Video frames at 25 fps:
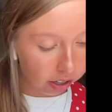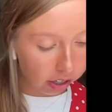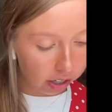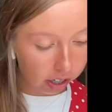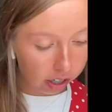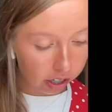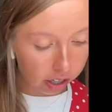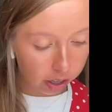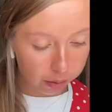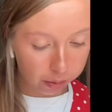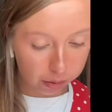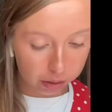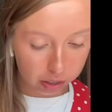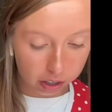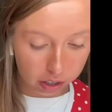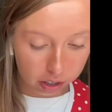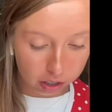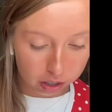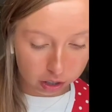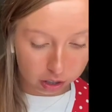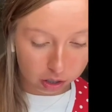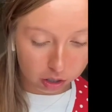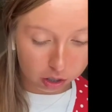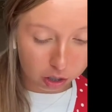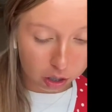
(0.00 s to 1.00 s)
And I'm gonna
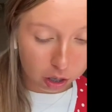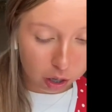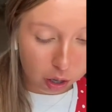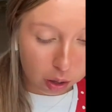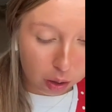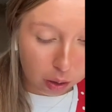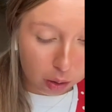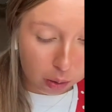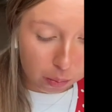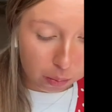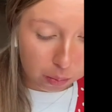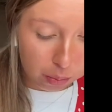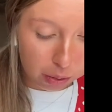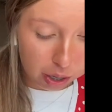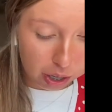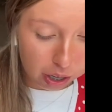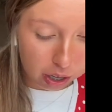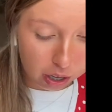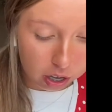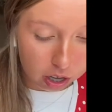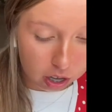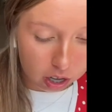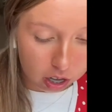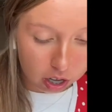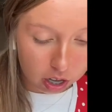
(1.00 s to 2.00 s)
just put it
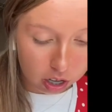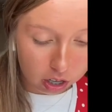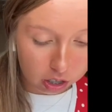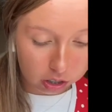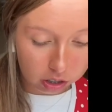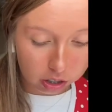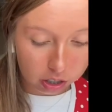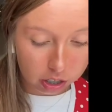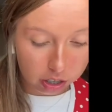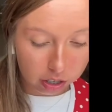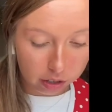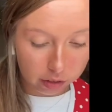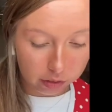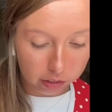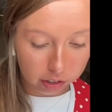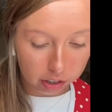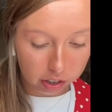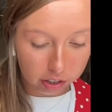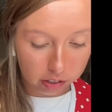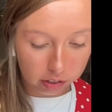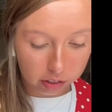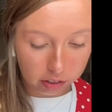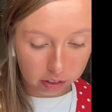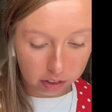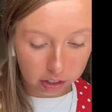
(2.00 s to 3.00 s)
all
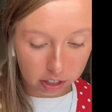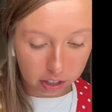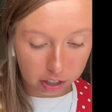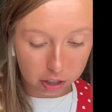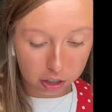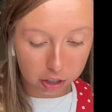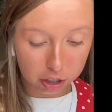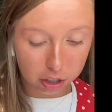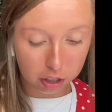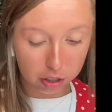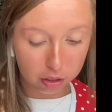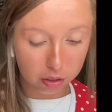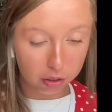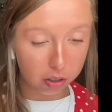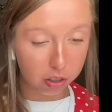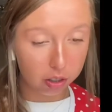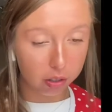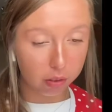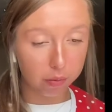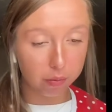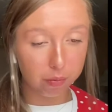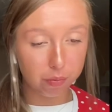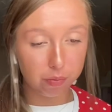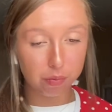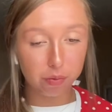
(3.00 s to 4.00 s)
over the shoes
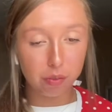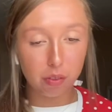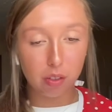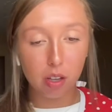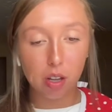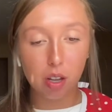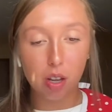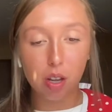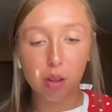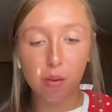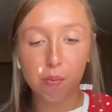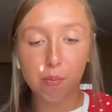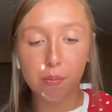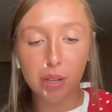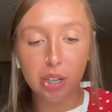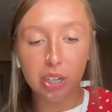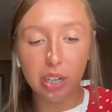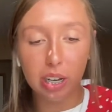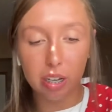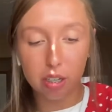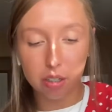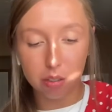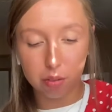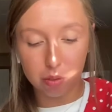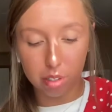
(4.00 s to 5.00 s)

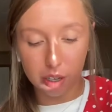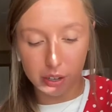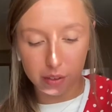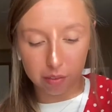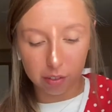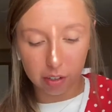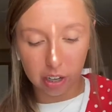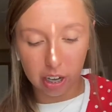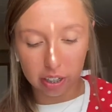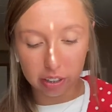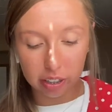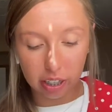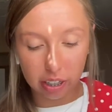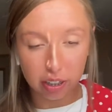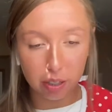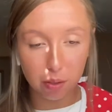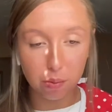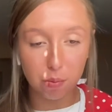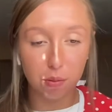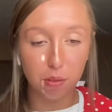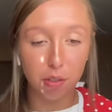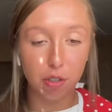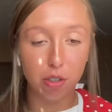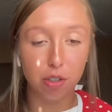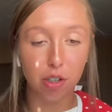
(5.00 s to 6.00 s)
because whenever I let
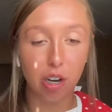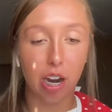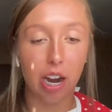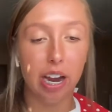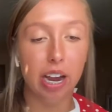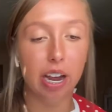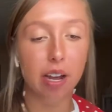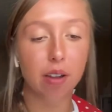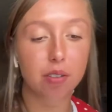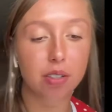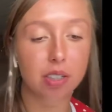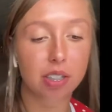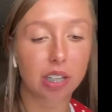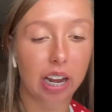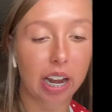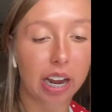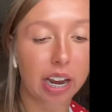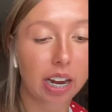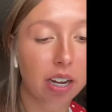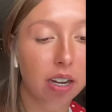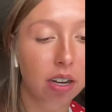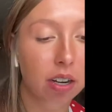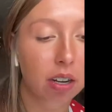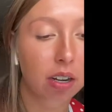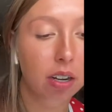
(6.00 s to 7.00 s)
them dry
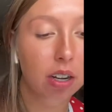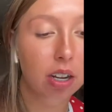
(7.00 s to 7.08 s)
outside,